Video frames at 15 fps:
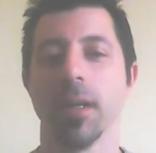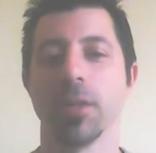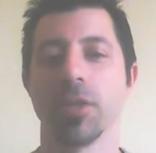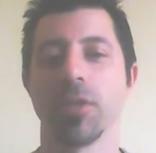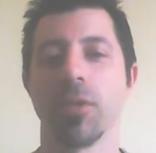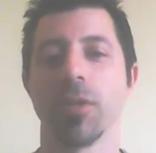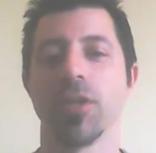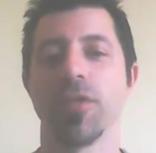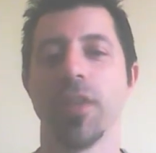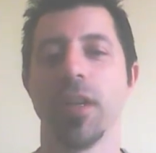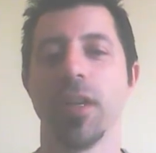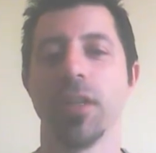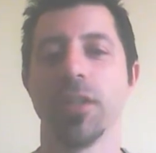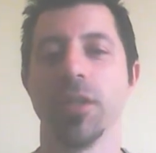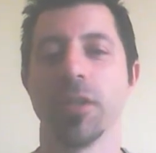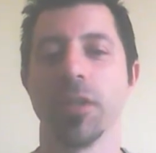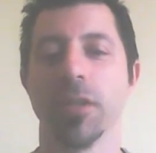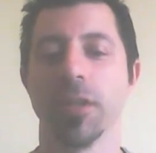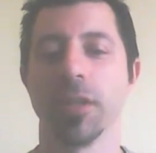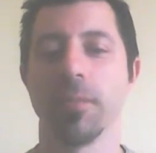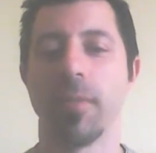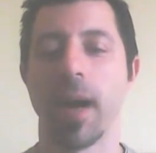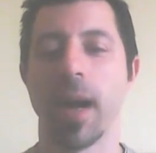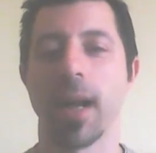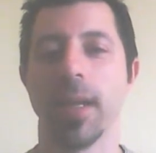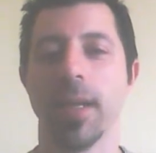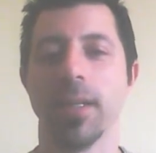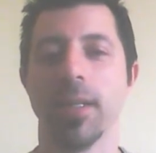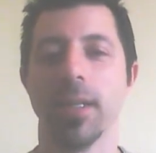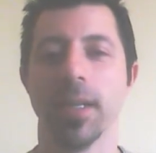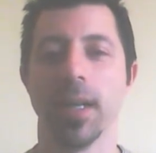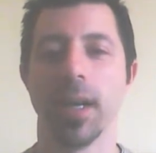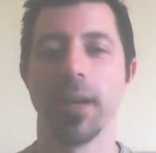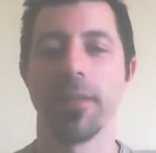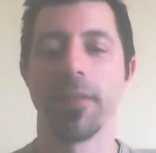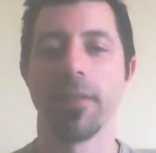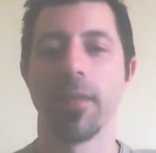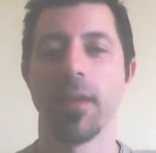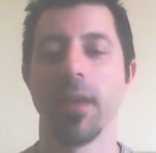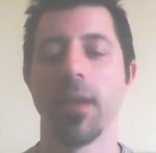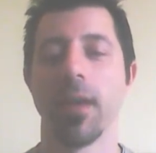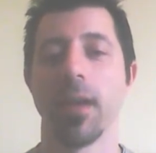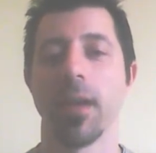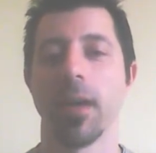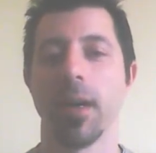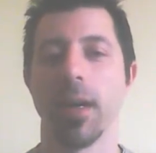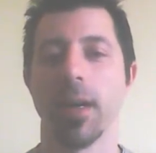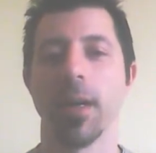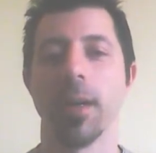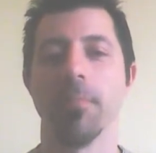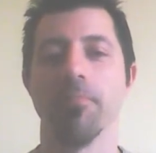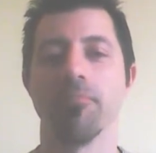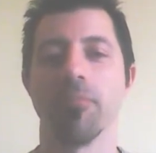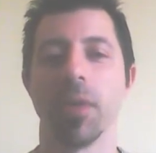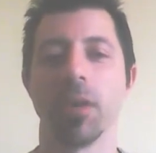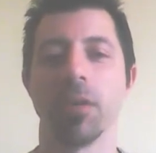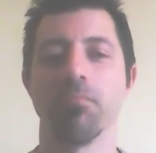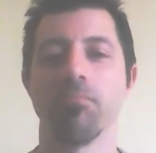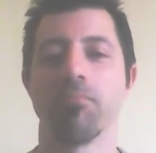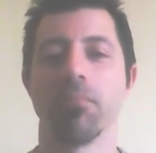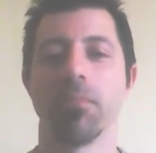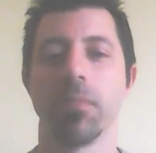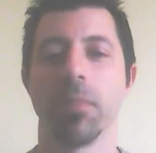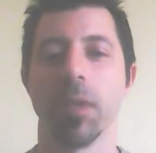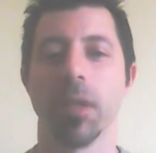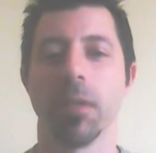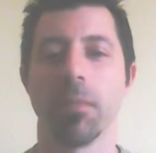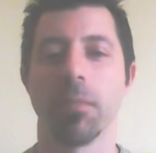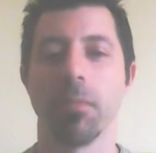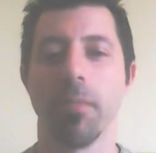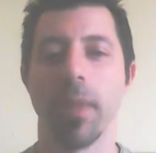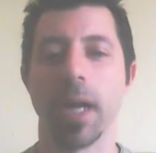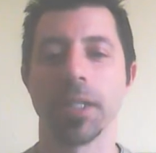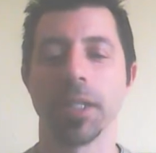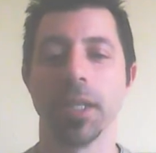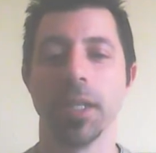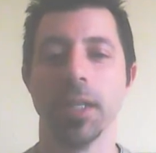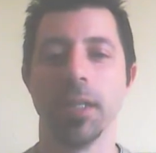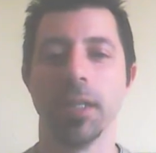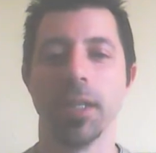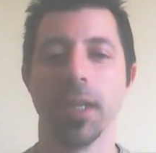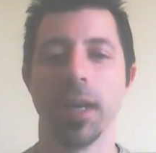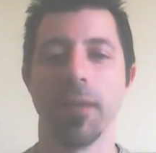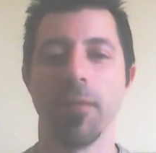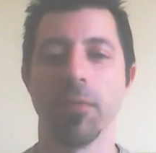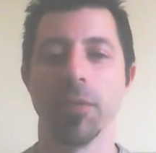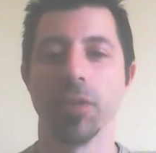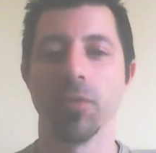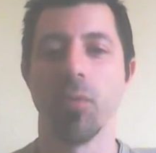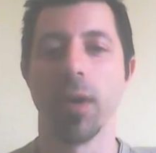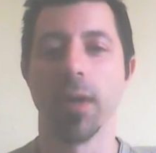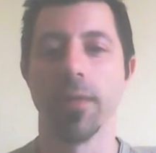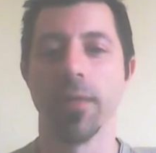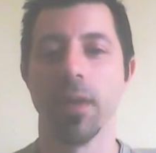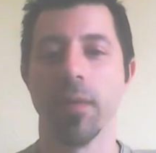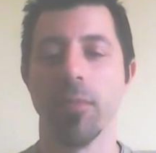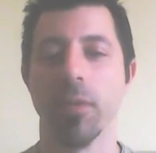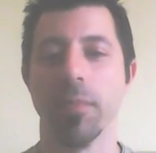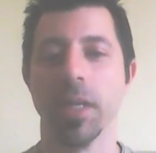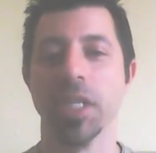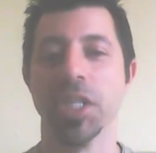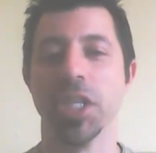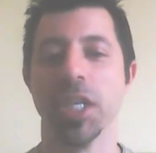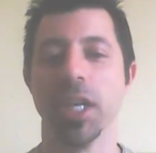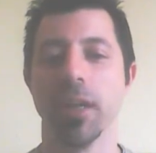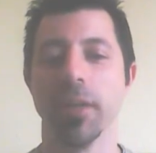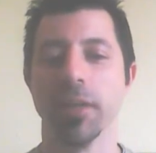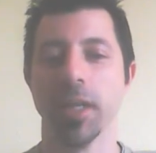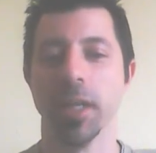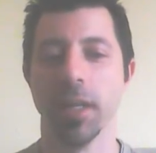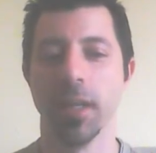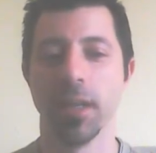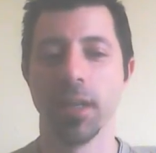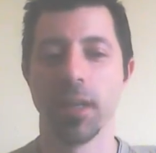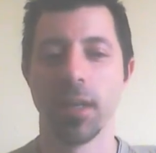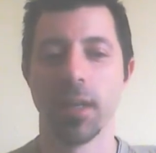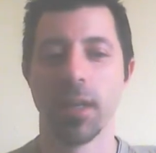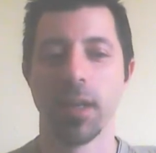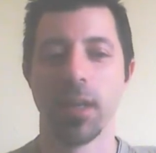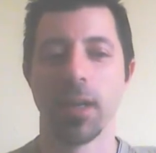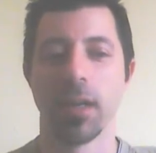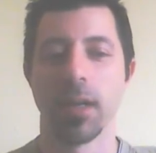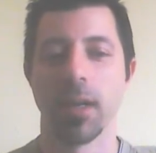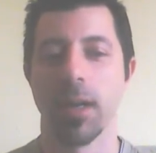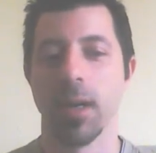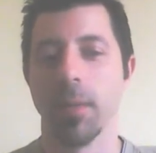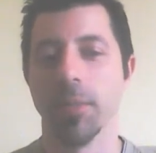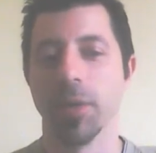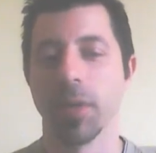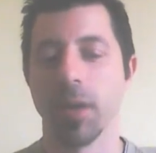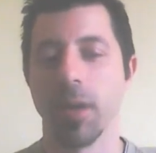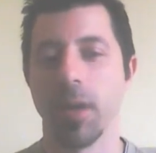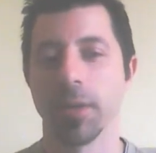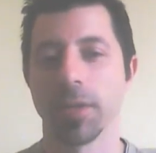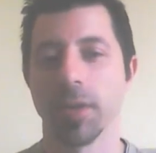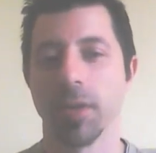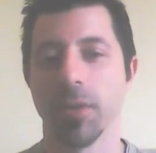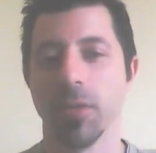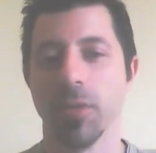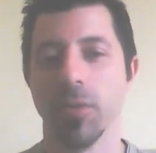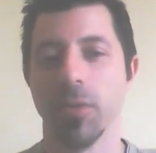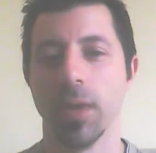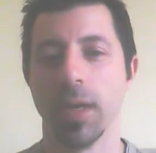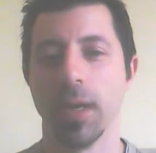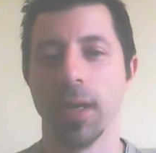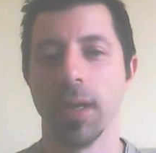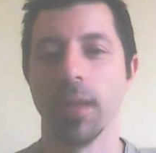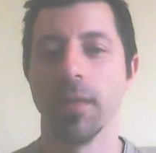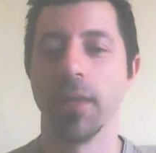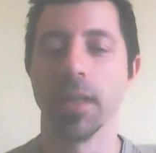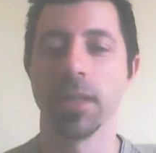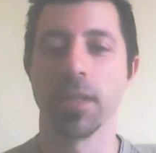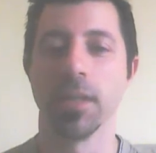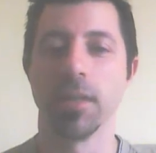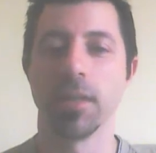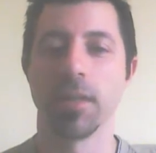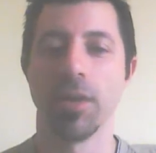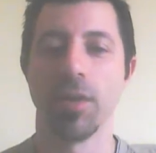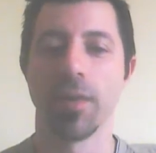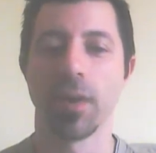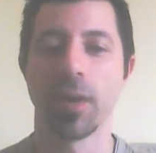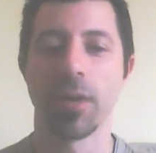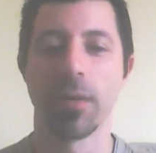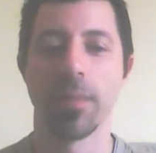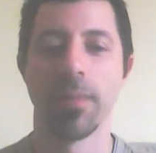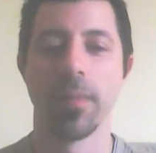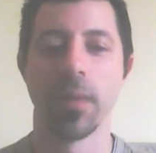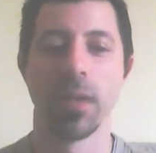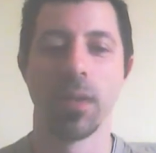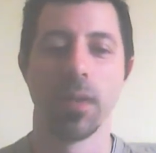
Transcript: storage fees, you can just buy an ETF, a matching ETF. Just one of them would be GLD. You can also invest in silver,